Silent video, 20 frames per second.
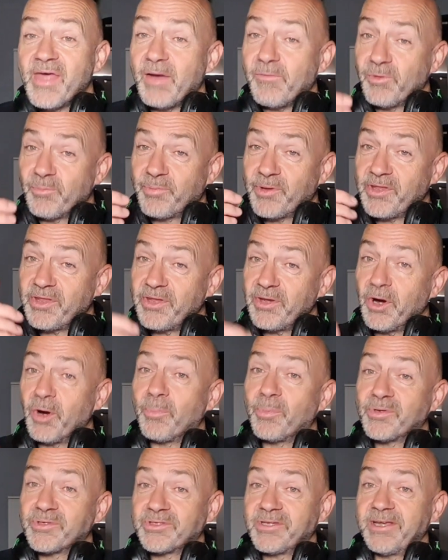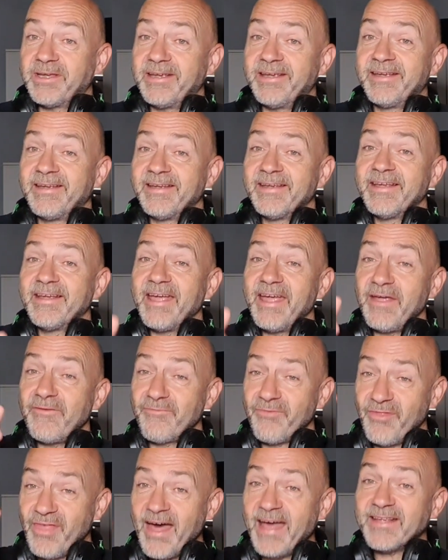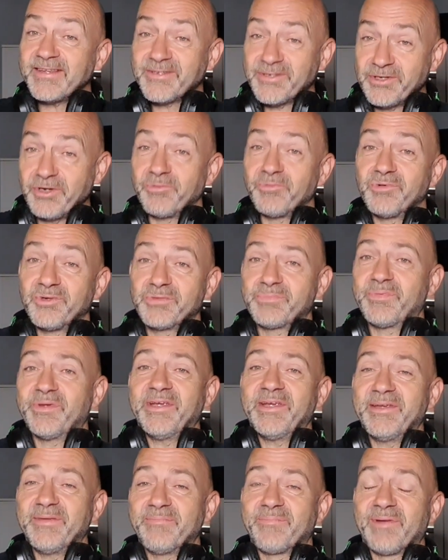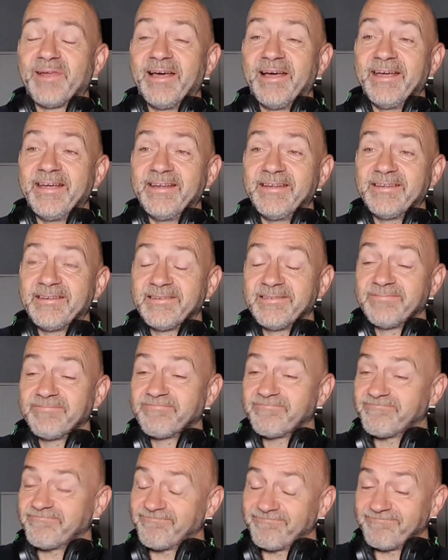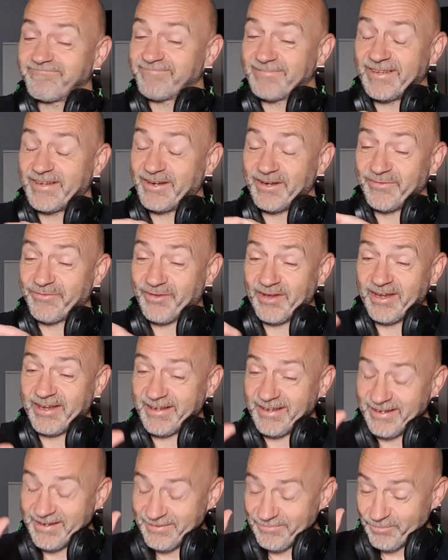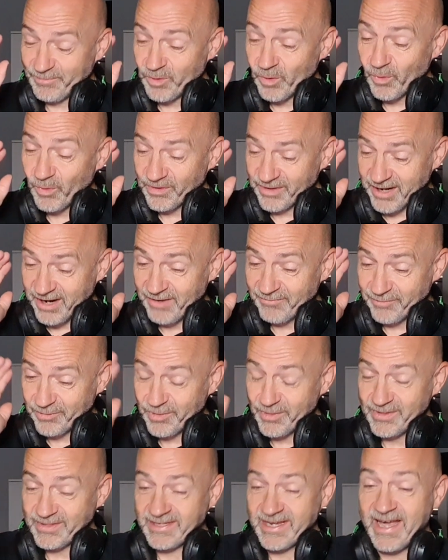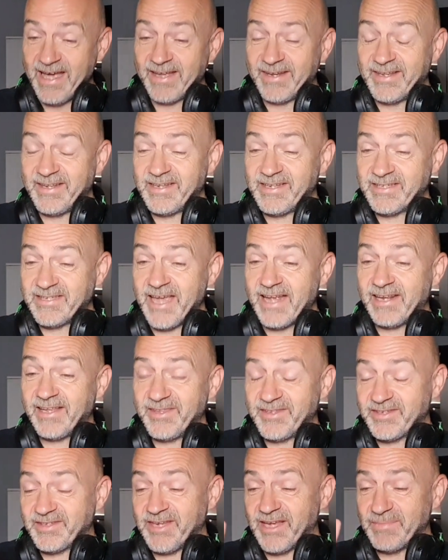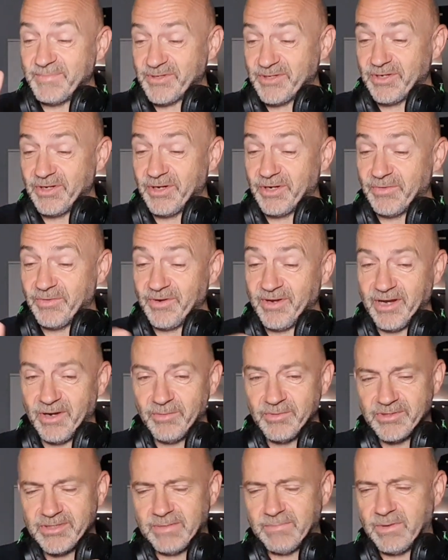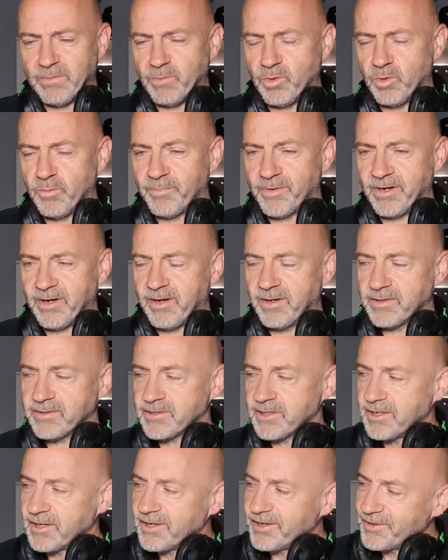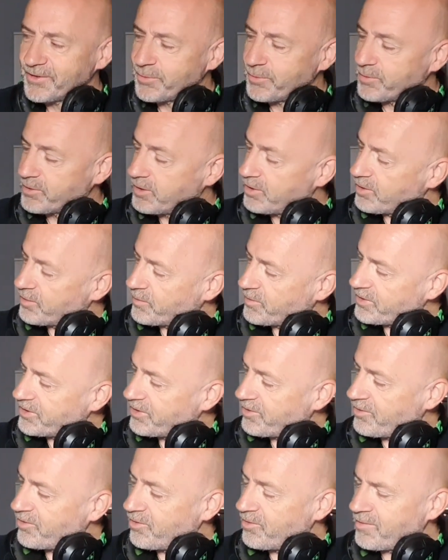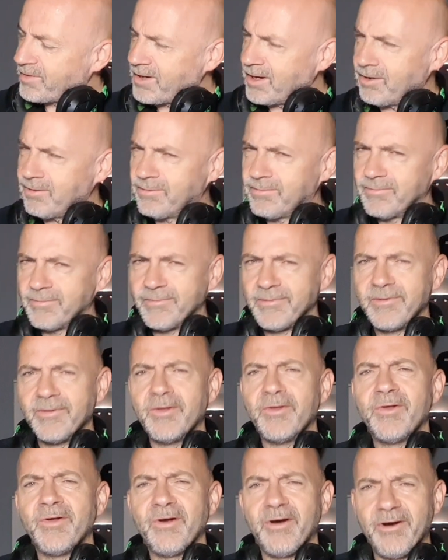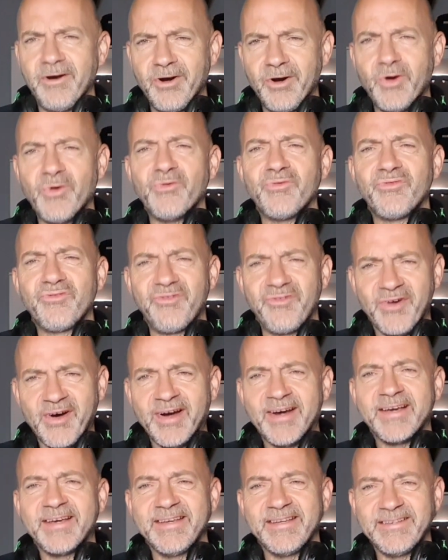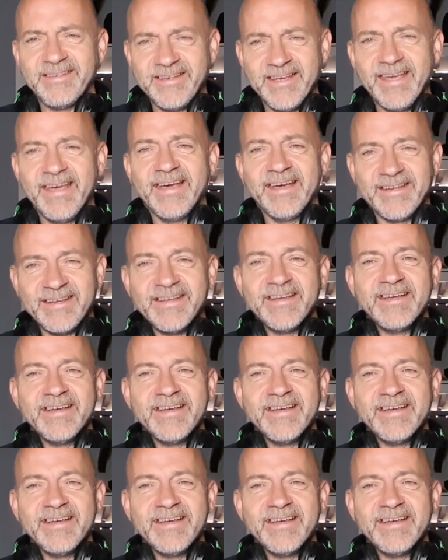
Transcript: that would be the opposite if that song was being played, I think in walk, going through a town in exactly the same scenario and someone walked past, you would look, wouldn't you? You would go, oh, fucking yeah.